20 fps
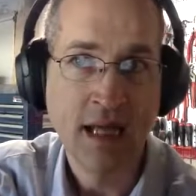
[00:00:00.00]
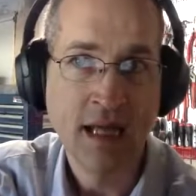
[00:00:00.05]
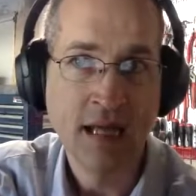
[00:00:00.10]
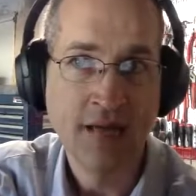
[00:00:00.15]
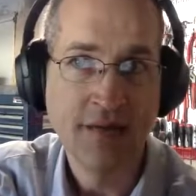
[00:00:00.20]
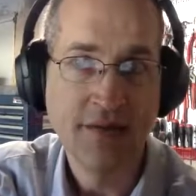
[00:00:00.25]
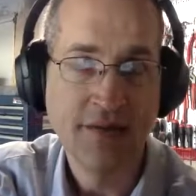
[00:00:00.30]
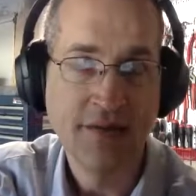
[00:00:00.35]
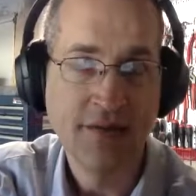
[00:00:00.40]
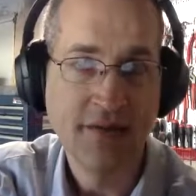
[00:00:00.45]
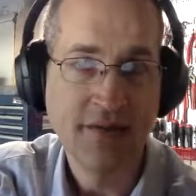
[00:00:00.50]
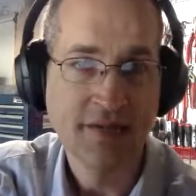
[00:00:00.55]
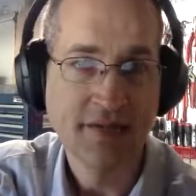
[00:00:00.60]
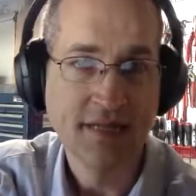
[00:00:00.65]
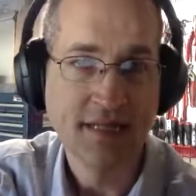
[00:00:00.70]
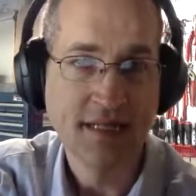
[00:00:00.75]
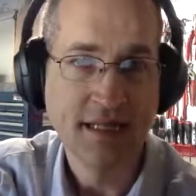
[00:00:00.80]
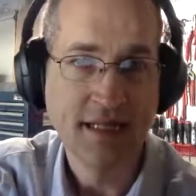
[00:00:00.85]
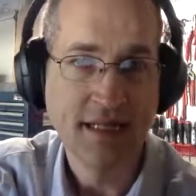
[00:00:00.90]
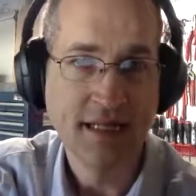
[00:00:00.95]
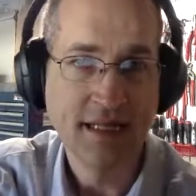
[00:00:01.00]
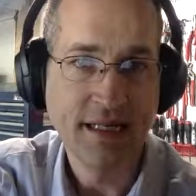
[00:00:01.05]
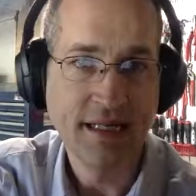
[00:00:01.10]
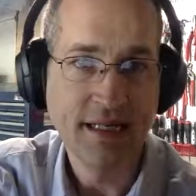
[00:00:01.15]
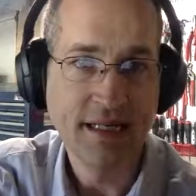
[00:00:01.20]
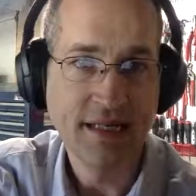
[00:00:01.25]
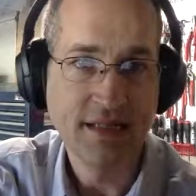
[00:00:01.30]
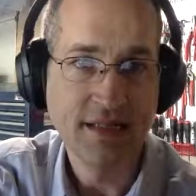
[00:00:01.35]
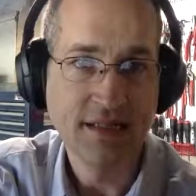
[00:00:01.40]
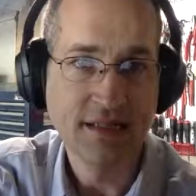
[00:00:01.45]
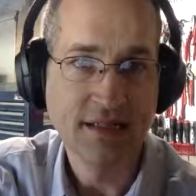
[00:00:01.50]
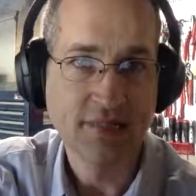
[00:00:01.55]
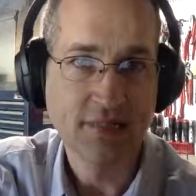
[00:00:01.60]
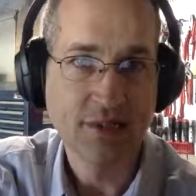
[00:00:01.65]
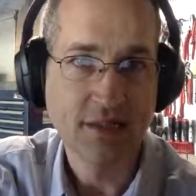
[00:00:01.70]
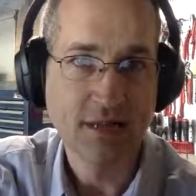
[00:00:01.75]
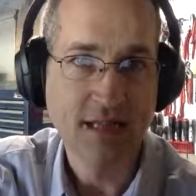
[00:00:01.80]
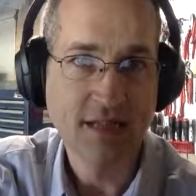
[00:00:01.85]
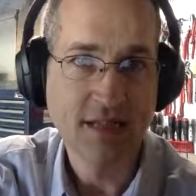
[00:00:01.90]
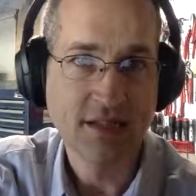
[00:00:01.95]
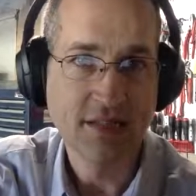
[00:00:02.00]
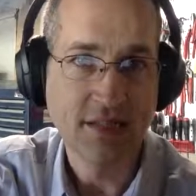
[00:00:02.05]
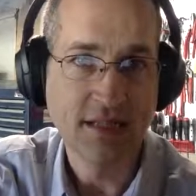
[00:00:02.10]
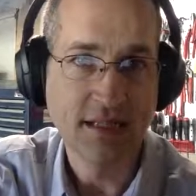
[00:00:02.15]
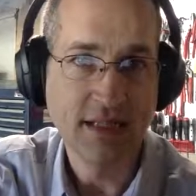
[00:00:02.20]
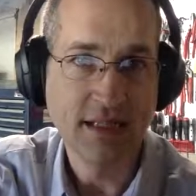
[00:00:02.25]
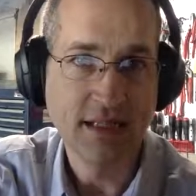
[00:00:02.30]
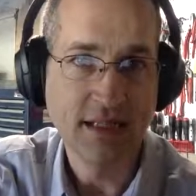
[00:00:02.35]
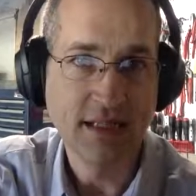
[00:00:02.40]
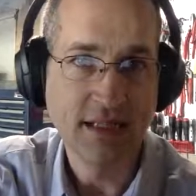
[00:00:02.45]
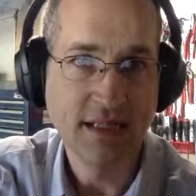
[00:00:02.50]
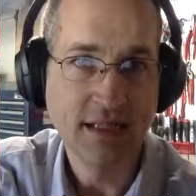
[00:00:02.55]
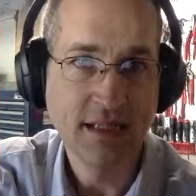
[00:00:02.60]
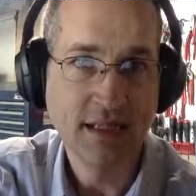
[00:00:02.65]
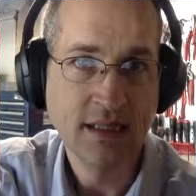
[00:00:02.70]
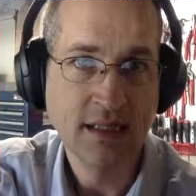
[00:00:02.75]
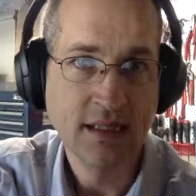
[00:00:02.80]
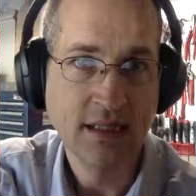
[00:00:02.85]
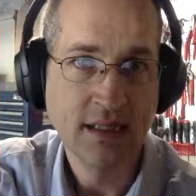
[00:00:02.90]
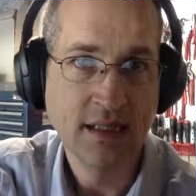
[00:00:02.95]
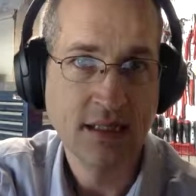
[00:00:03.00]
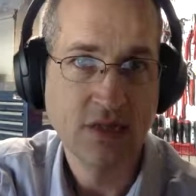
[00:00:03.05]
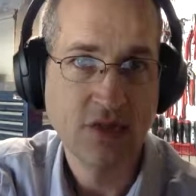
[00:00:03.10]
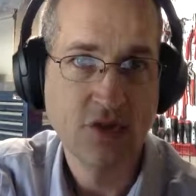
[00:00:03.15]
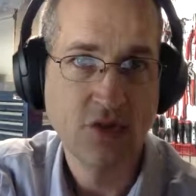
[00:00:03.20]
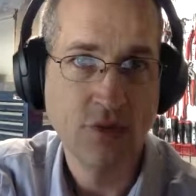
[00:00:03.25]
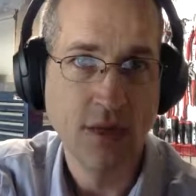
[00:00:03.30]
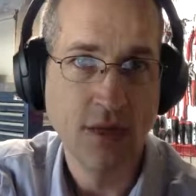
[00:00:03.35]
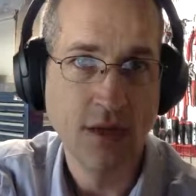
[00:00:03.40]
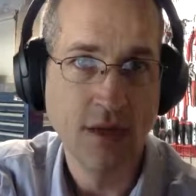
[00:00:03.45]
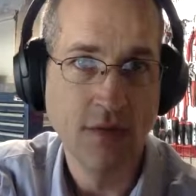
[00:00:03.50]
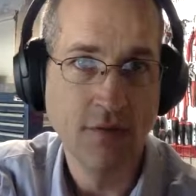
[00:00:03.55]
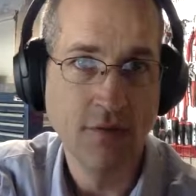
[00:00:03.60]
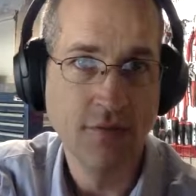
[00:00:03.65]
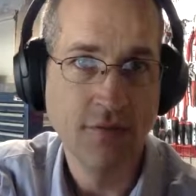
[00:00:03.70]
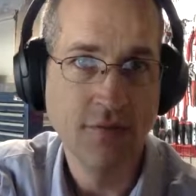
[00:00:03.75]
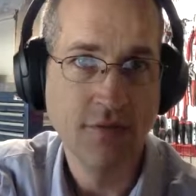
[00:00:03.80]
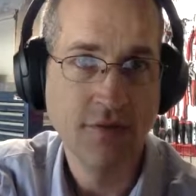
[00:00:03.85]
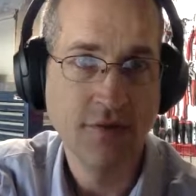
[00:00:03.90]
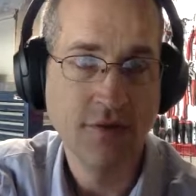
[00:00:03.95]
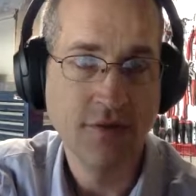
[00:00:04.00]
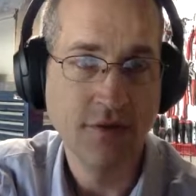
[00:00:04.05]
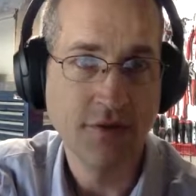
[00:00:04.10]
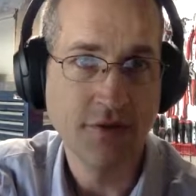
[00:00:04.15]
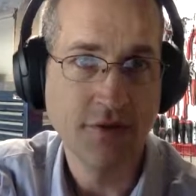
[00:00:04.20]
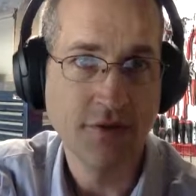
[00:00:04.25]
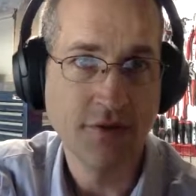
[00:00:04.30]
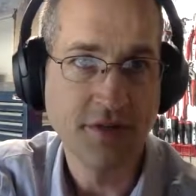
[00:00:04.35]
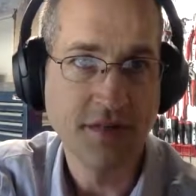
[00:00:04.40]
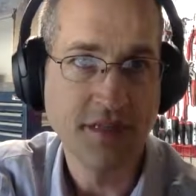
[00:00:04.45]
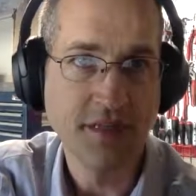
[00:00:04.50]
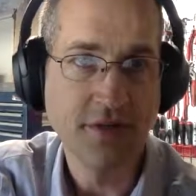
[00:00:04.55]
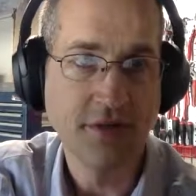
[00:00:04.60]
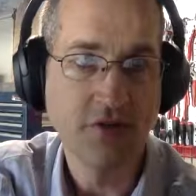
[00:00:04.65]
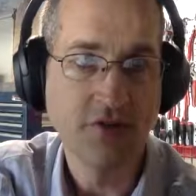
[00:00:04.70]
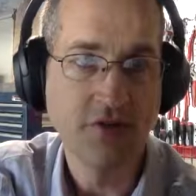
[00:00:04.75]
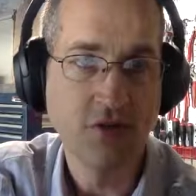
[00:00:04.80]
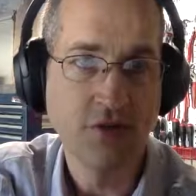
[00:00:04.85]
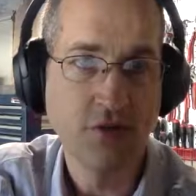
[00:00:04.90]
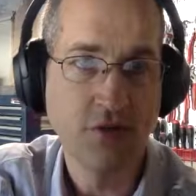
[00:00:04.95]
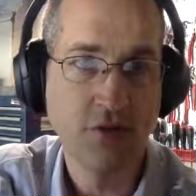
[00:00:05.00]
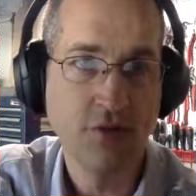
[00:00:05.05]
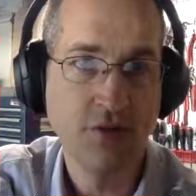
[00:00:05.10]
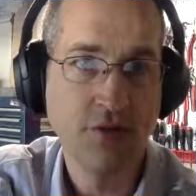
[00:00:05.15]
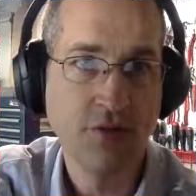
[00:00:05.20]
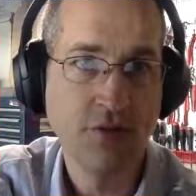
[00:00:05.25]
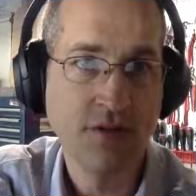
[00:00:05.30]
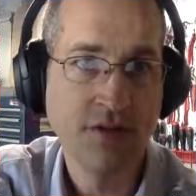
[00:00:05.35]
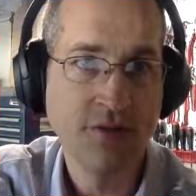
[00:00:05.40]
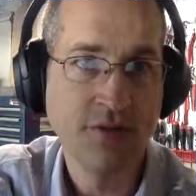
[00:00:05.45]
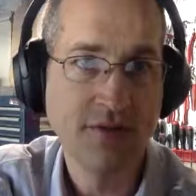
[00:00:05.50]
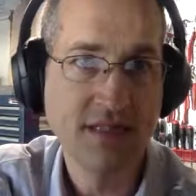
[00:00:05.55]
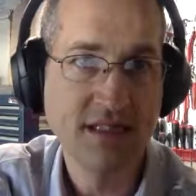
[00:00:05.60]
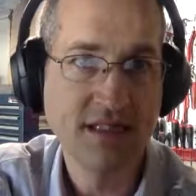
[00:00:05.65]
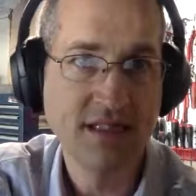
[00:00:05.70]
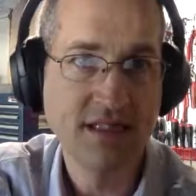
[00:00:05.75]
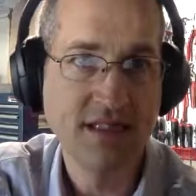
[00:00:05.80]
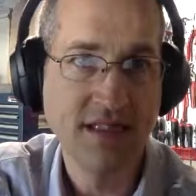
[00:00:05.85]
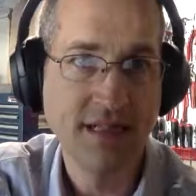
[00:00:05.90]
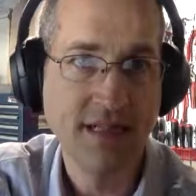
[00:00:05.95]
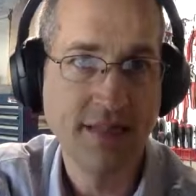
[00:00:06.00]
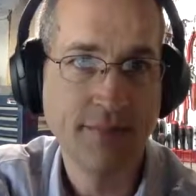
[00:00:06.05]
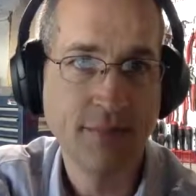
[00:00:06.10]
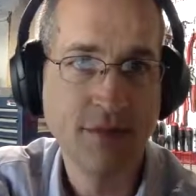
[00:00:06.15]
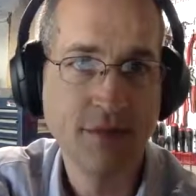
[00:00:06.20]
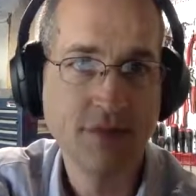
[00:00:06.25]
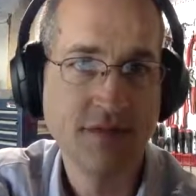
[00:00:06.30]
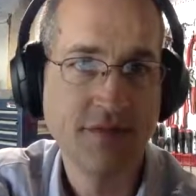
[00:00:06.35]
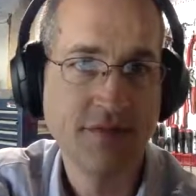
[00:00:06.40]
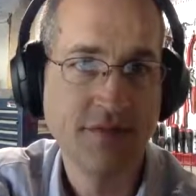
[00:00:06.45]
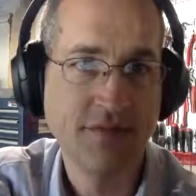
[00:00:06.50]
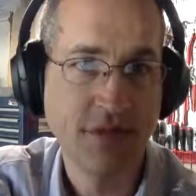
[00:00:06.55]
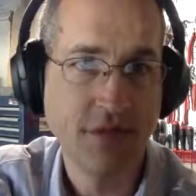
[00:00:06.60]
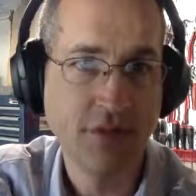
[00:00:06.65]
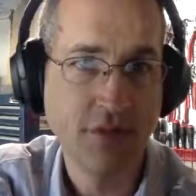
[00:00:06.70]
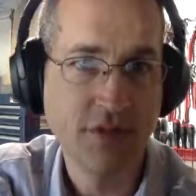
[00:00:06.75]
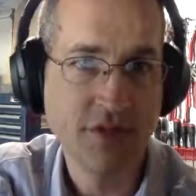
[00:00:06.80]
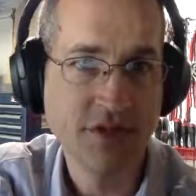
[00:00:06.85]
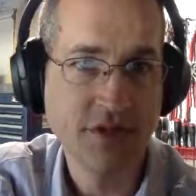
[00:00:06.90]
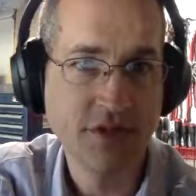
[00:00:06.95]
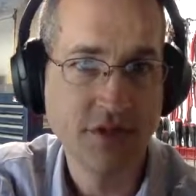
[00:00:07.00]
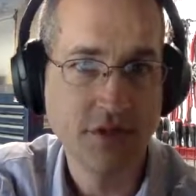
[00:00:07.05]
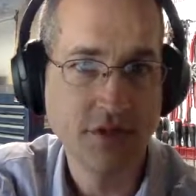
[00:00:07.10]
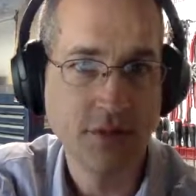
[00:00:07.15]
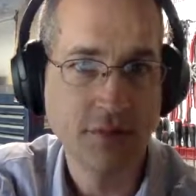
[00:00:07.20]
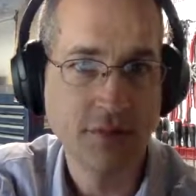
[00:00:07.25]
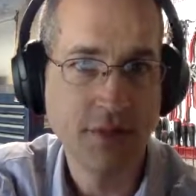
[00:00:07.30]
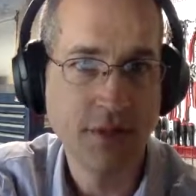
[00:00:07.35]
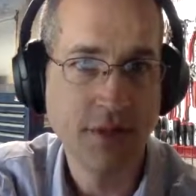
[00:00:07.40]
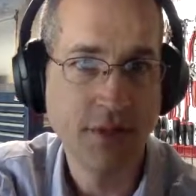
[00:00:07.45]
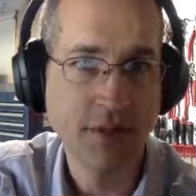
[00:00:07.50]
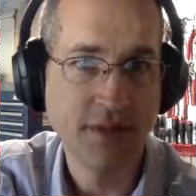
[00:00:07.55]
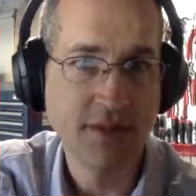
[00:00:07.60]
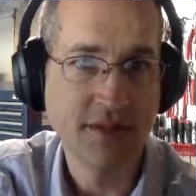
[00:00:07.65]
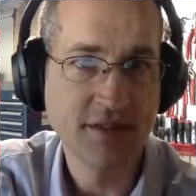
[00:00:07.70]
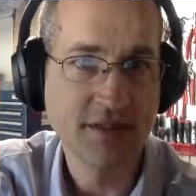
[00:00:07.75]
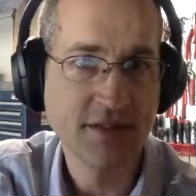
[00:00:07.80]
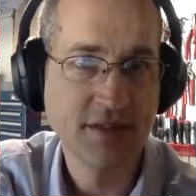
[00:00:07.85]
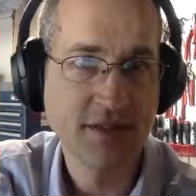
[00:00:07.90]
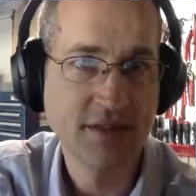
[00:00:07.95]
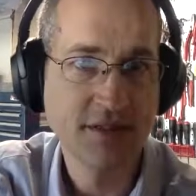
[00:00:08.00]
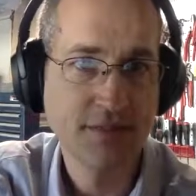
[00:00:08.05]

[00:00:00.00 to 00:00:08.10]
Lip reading: and the design is approximately 12 to 13 years old, which means that most of the original components